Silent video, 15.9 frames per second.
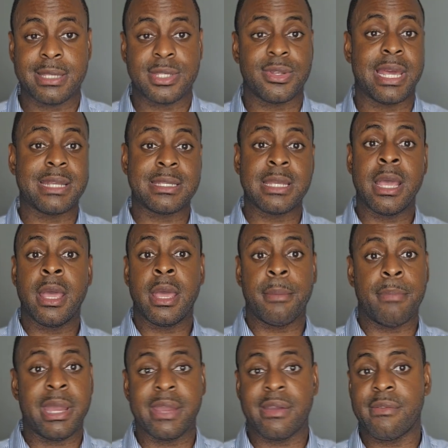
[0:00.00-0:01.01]
So that's
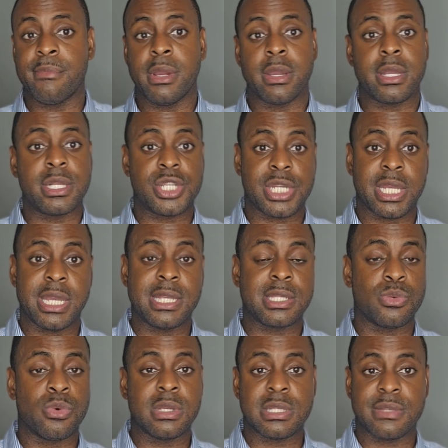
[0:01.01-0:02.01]
Bank of America,
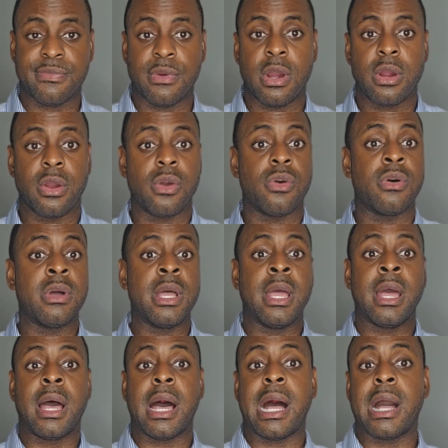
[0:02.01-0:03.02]
Chase, Wells Fargo,
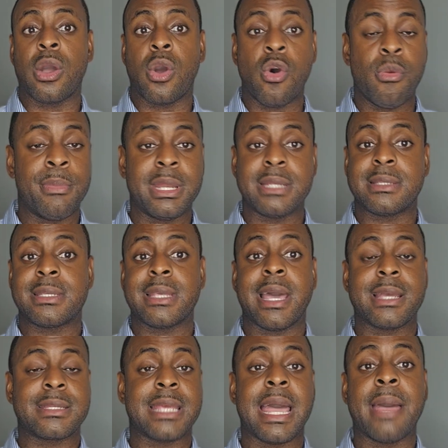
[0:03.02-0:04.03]
Goldman and
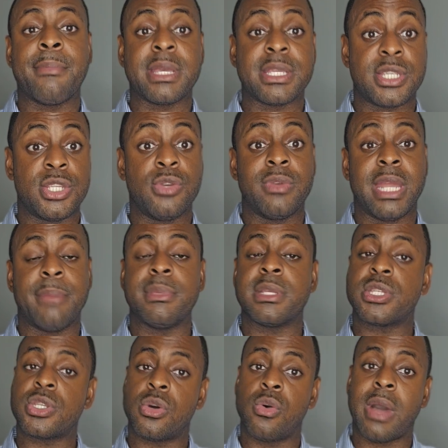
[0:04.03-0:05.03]
Sachs, Amex, you name it.
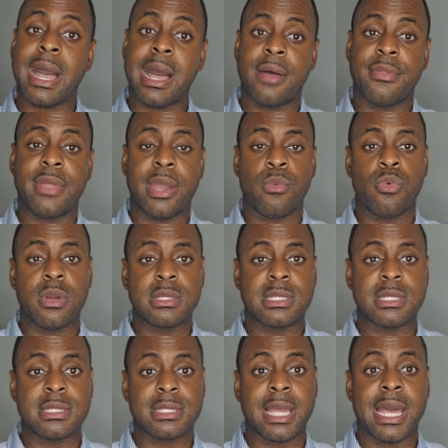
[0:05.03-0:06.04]
So how that works
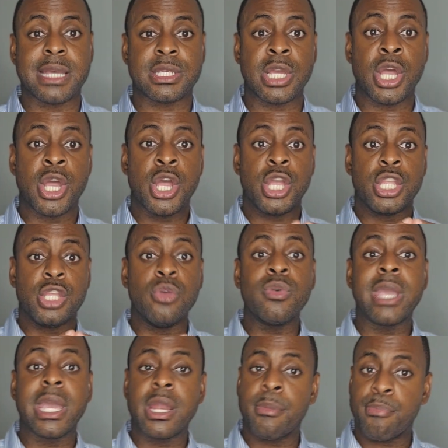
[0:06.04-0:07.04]
is, guys, you
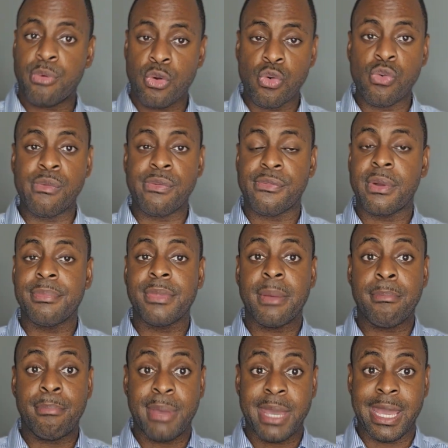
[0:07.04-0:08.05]
get approved from the
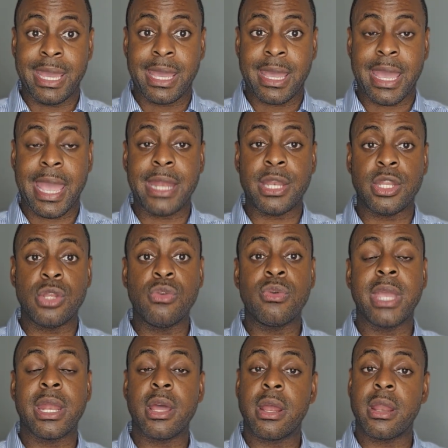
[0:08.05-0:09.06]
bank, and you
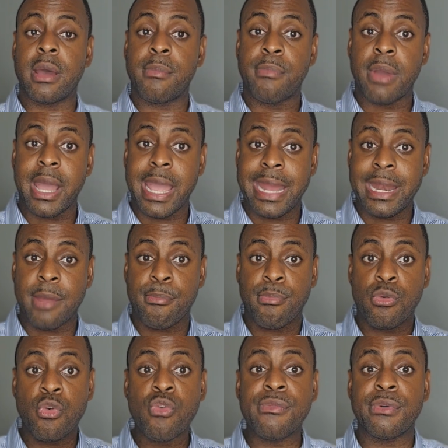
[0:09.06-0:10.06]
get an
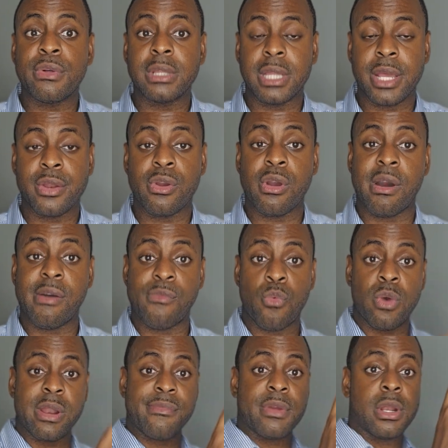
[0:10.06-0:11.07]
approval letter of
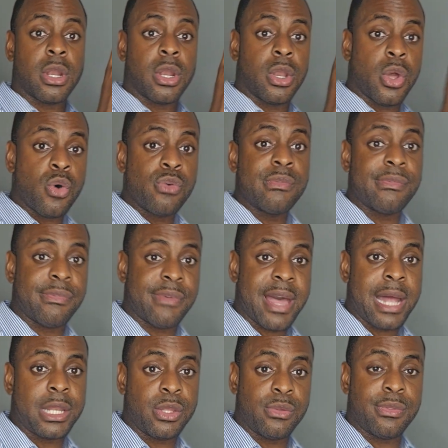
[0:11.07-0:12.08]
whatever loan
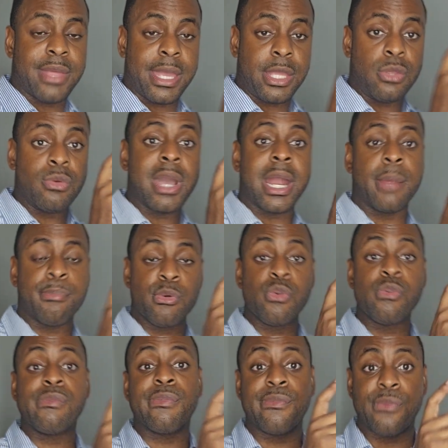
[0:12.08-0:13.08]
value that you got
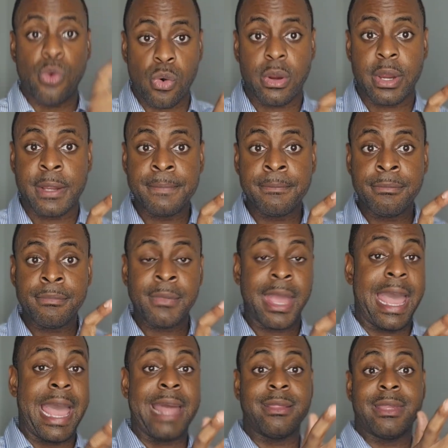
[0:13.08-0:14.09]
approved for
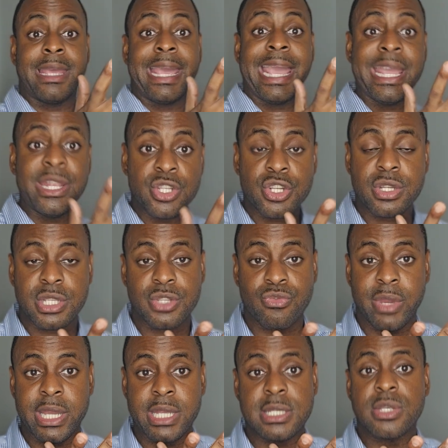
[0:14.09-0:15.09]
at the interest
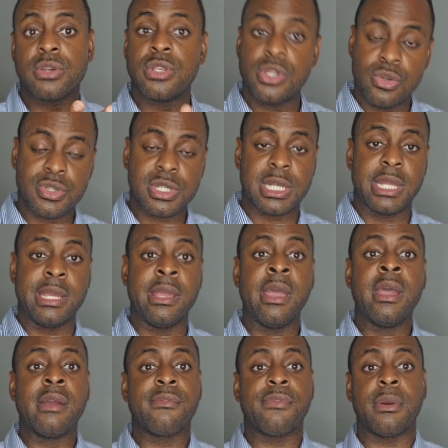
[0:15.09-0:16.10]
rate. So usually
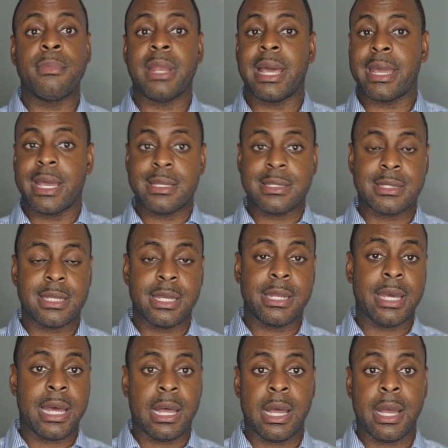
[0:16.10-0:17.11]
from, like I said,
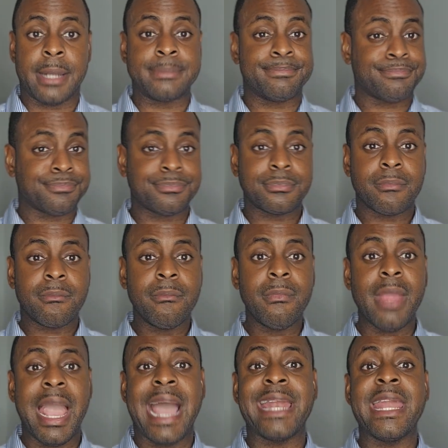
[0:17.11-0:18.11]

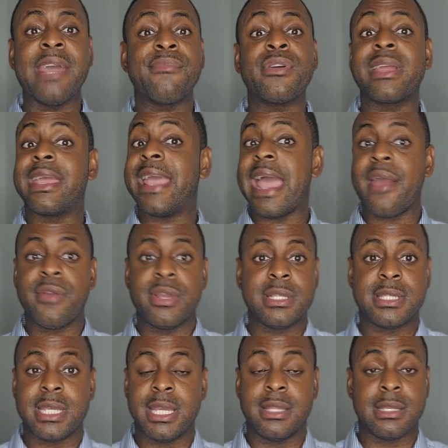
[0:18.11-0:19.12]
I never
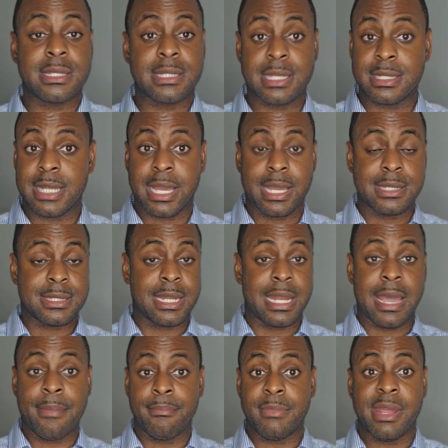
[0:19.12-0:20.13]
guarantee this because, like I said,
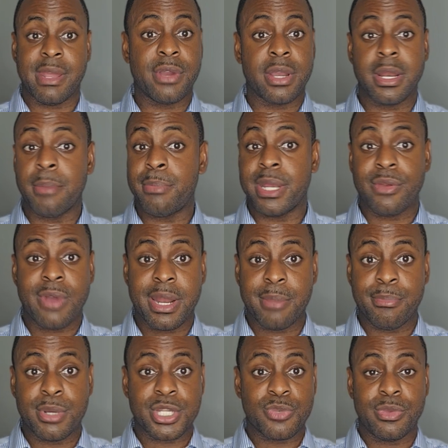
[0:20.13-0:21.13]
I'm going to beat around the
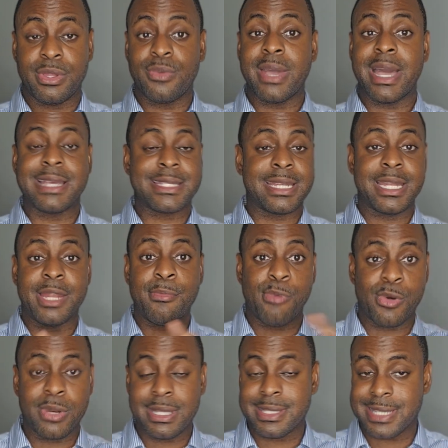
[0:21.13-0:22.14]
bush with you guys at any
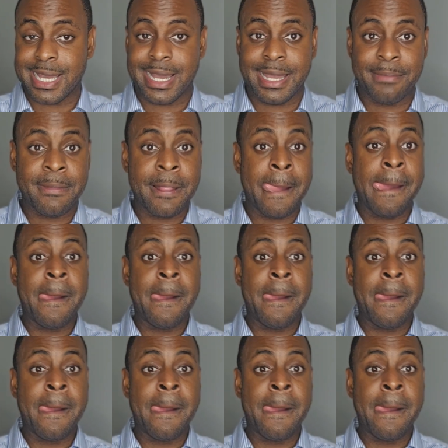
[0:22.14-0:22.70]
point in time.